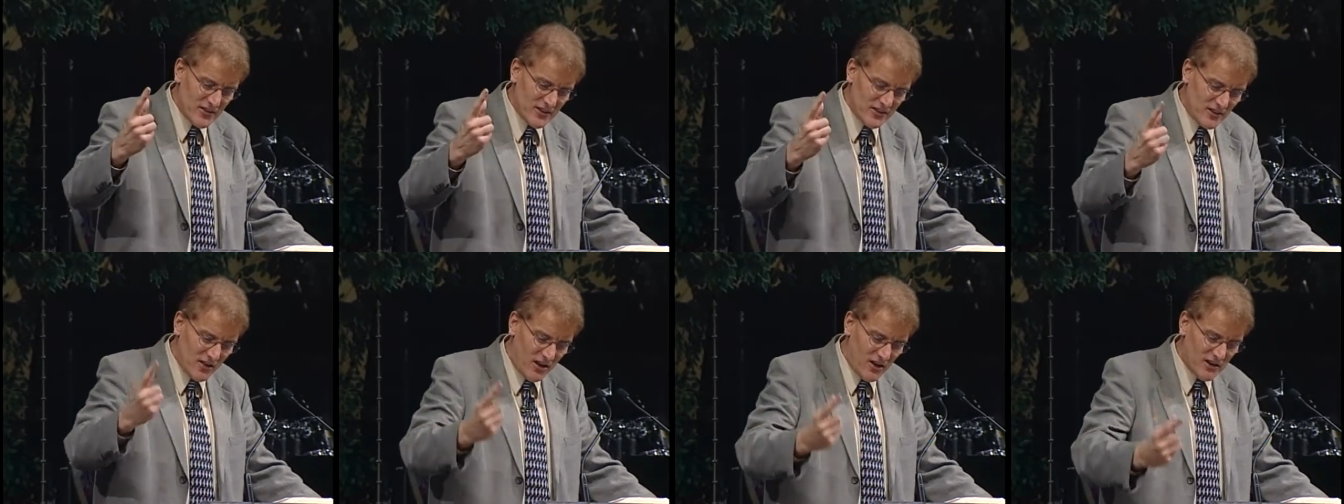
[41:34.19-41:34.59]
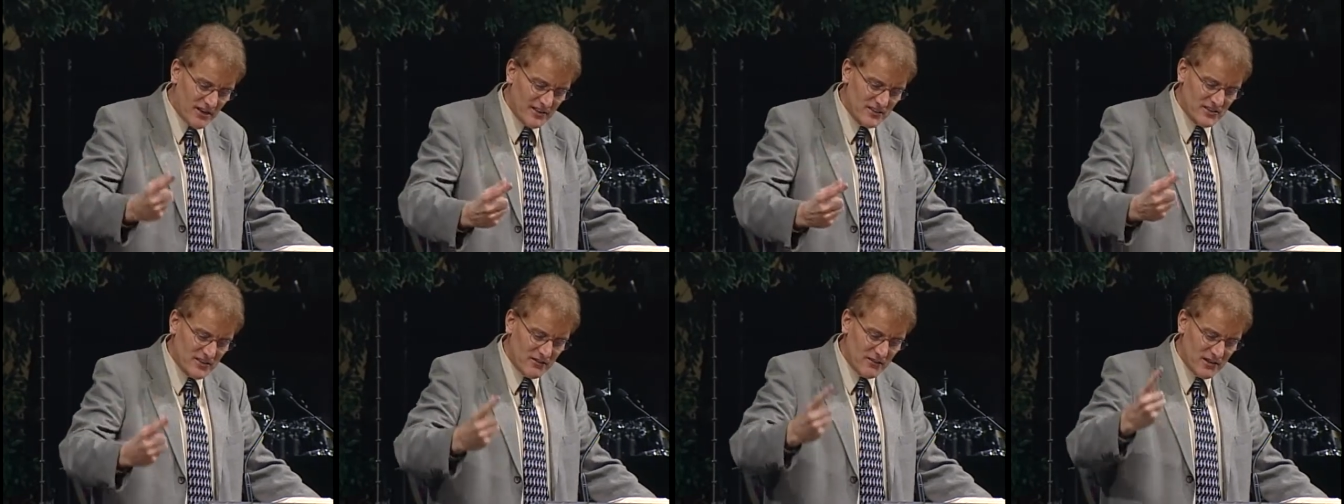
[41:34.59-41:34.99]
the
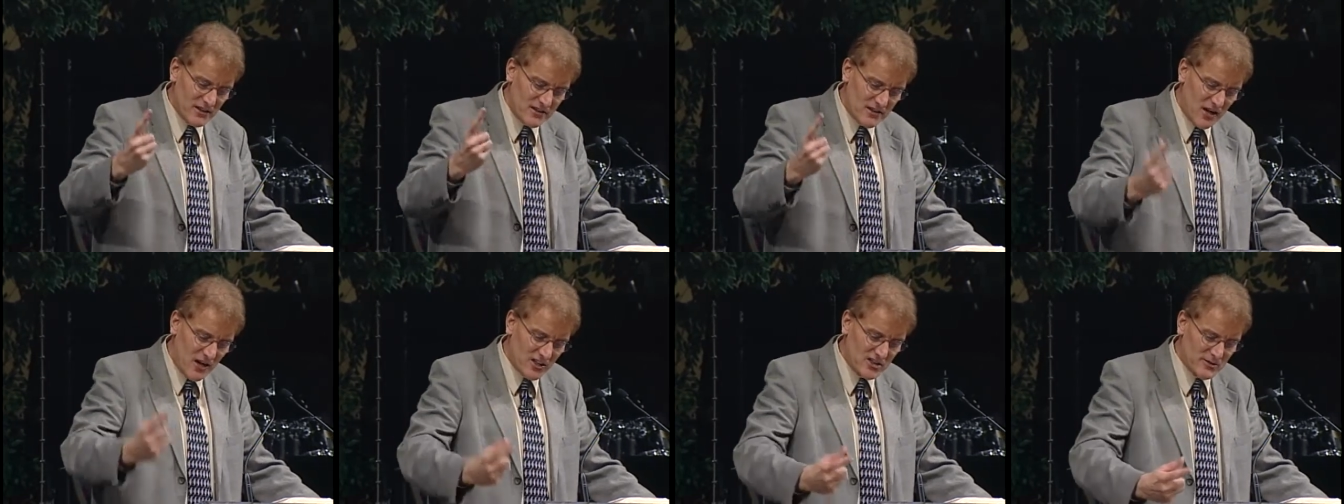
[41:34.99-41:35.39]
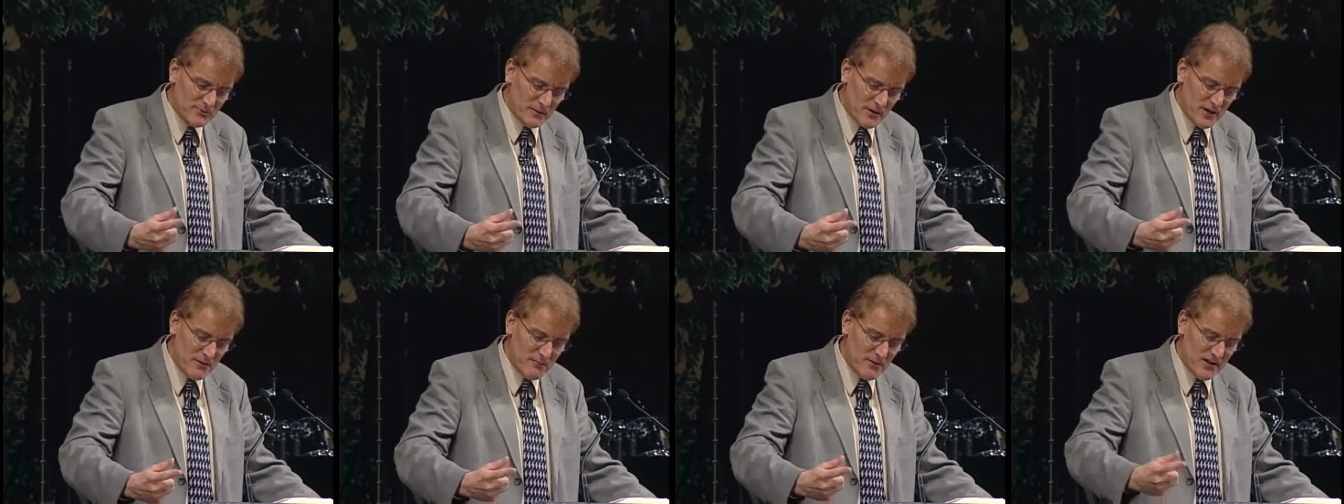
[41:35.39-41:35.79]
knowledge of the
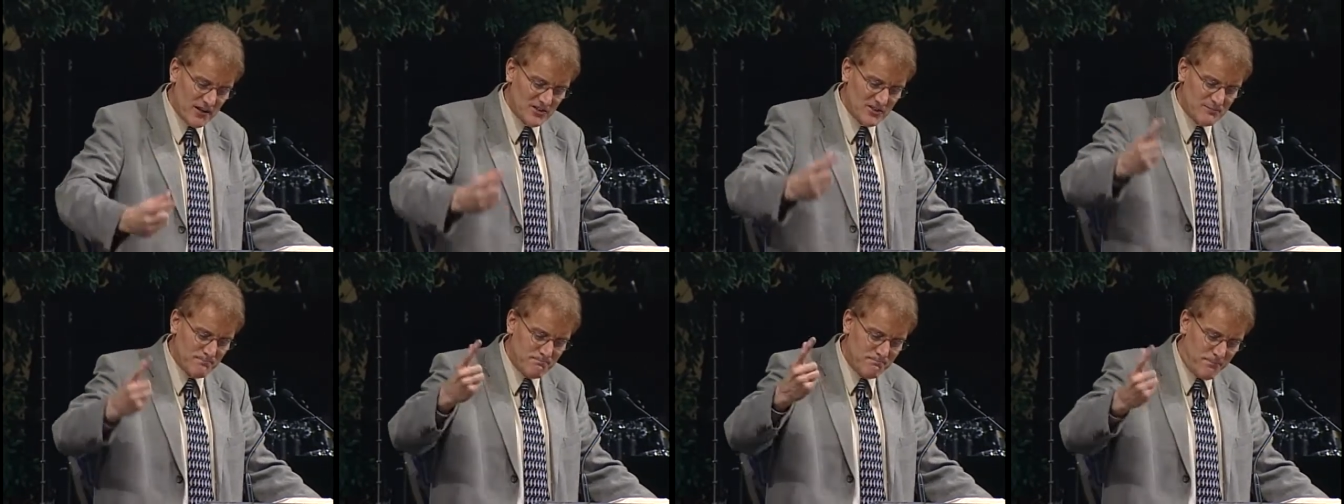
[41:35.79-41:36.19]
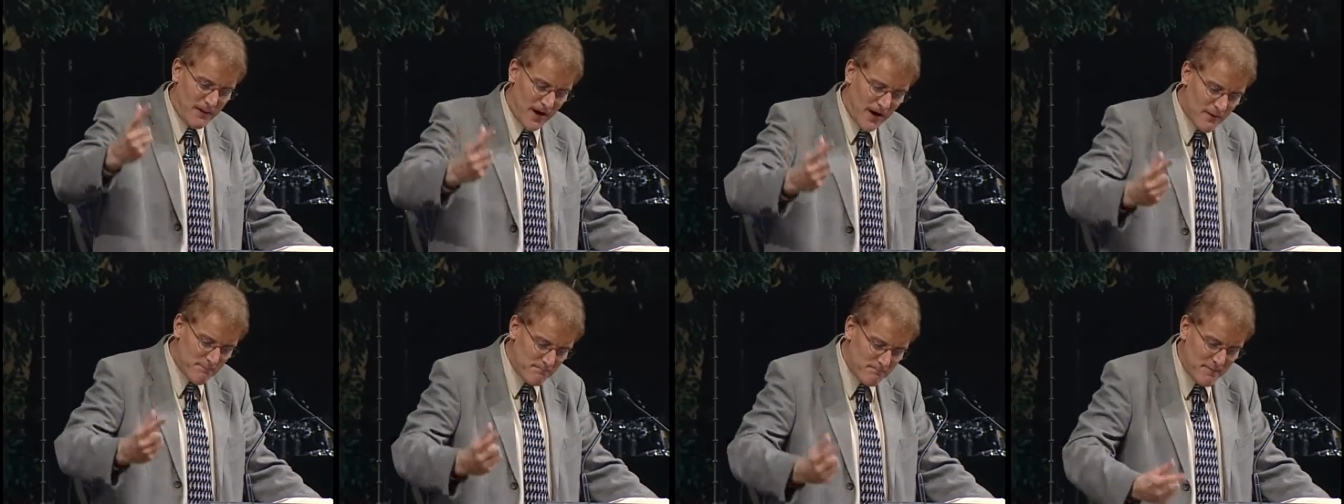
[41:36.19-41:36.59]
gospel amongst
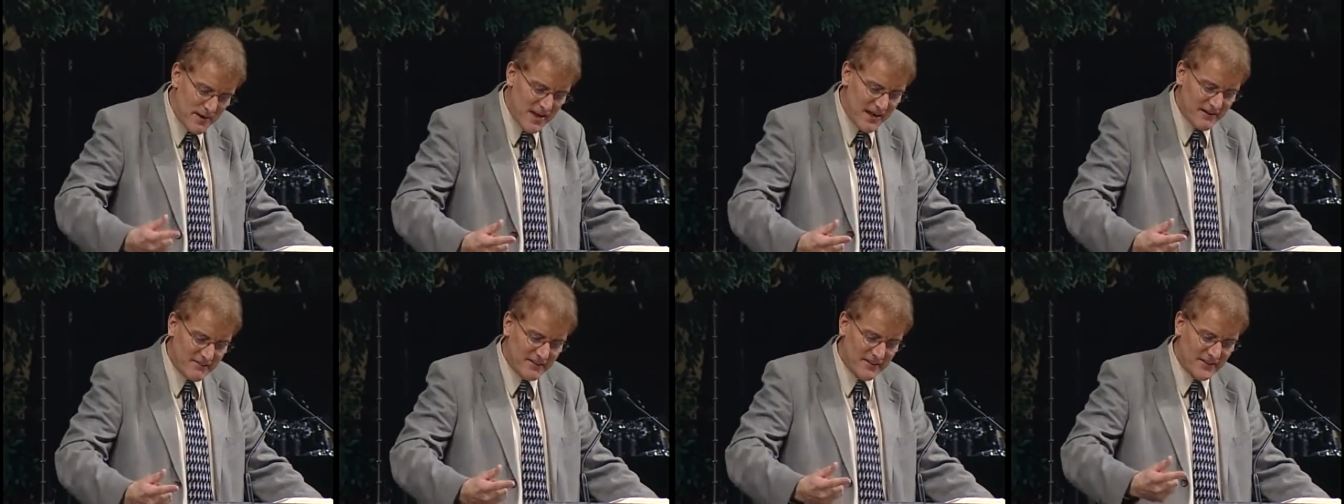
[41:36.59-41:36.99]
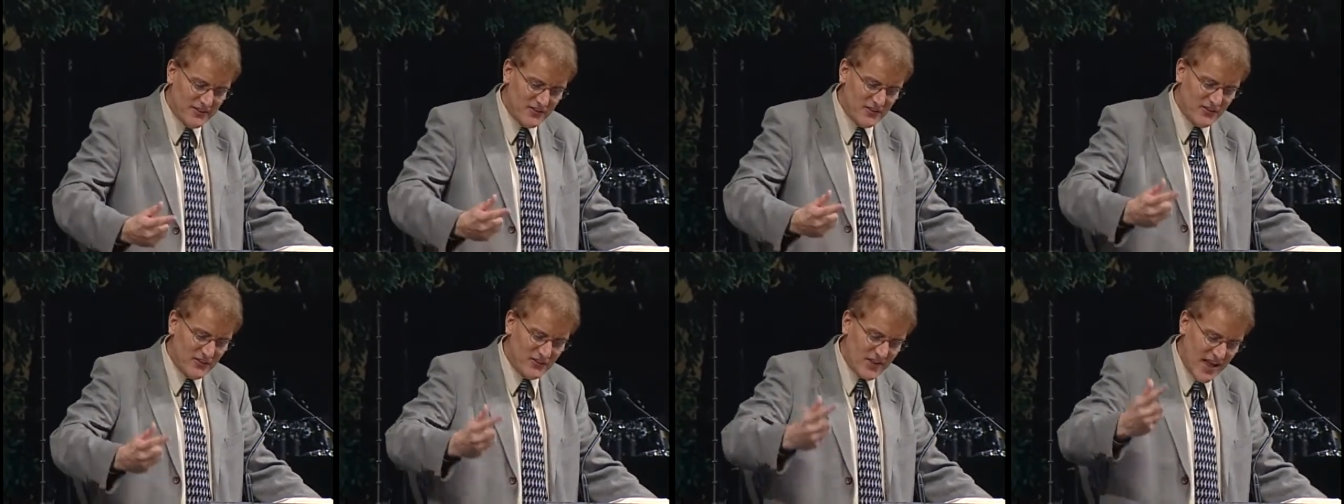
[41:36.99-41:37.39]

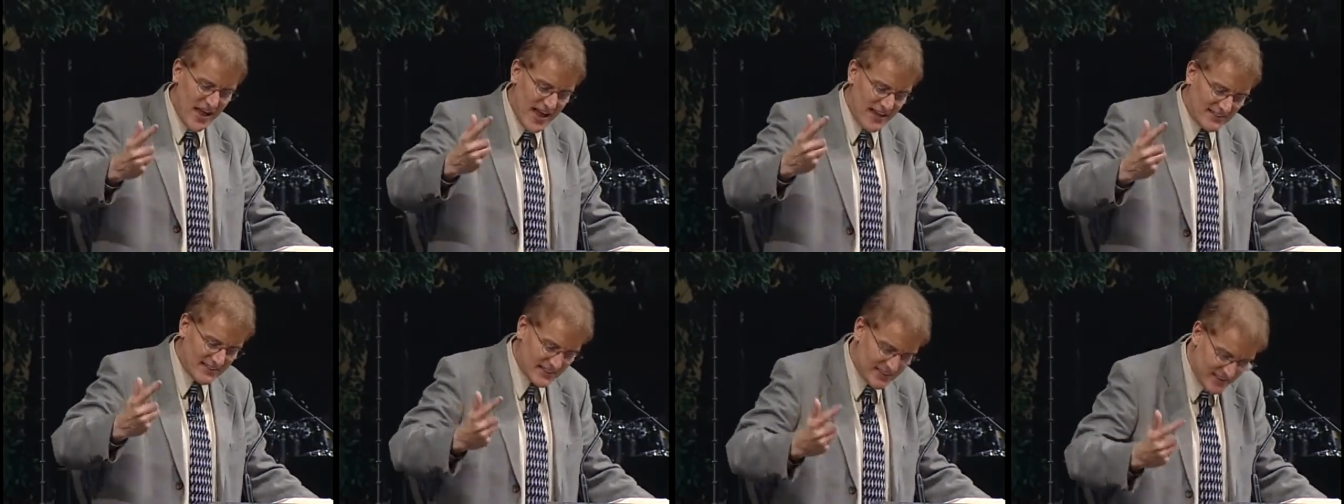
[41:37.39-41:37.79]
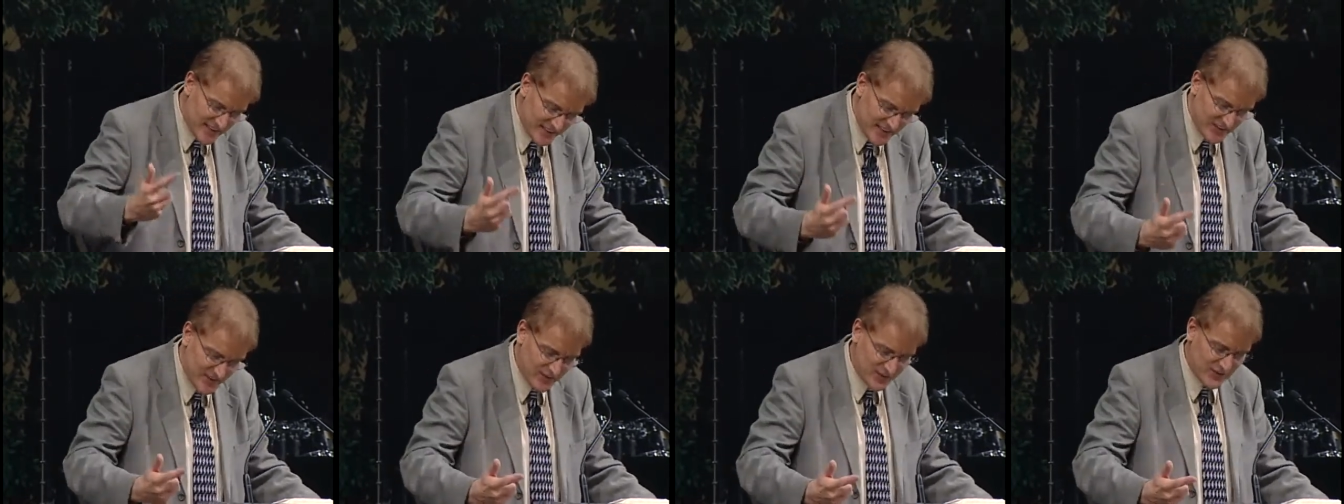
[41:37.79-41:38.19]
barbarians and
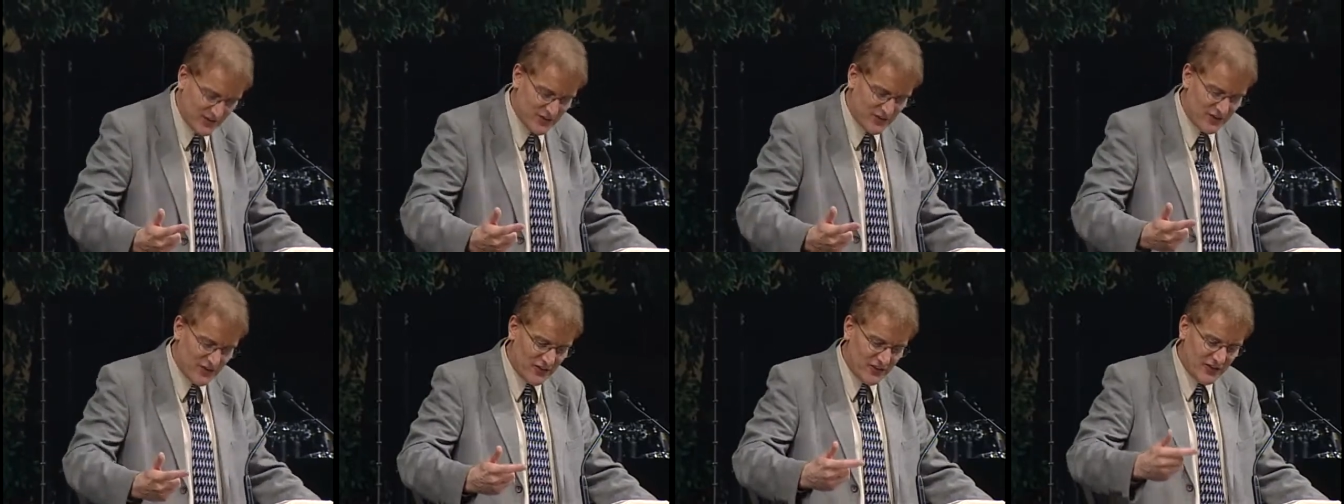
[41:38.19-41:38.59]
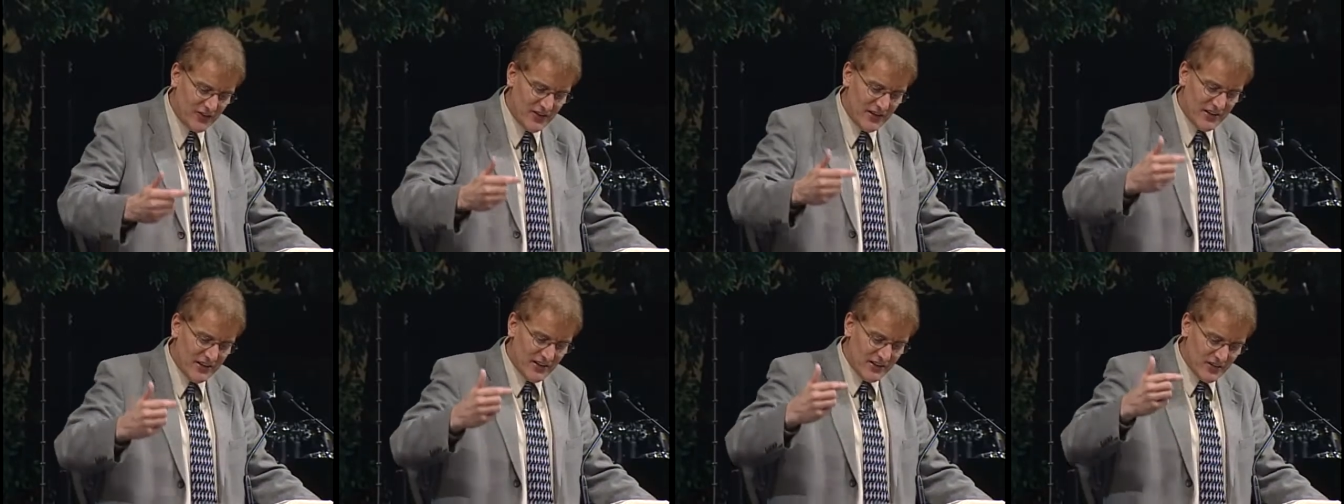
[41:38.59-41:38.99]

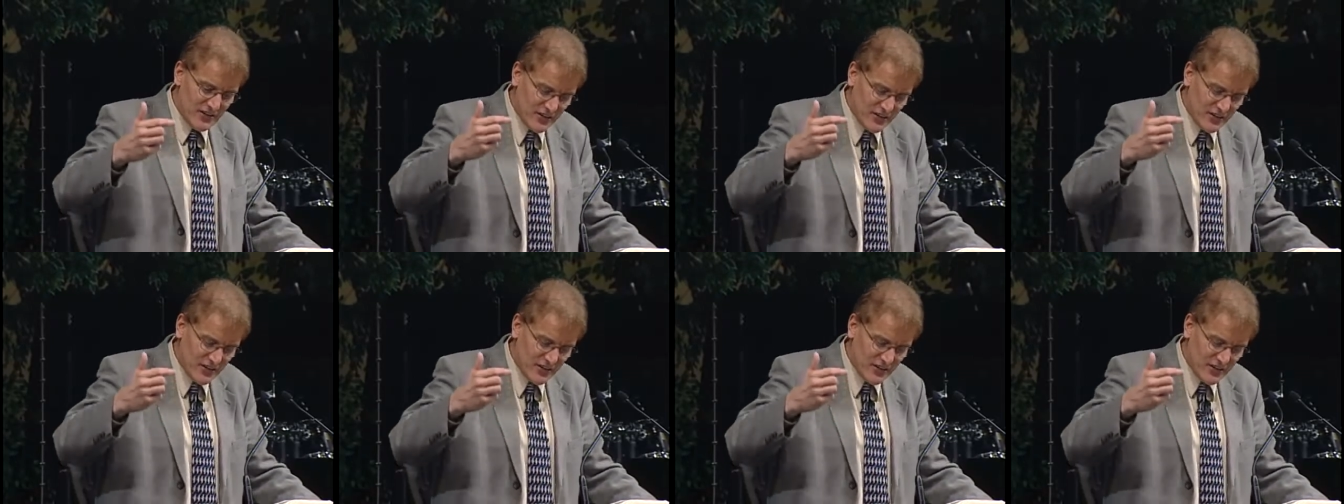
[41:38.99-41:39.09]
heathens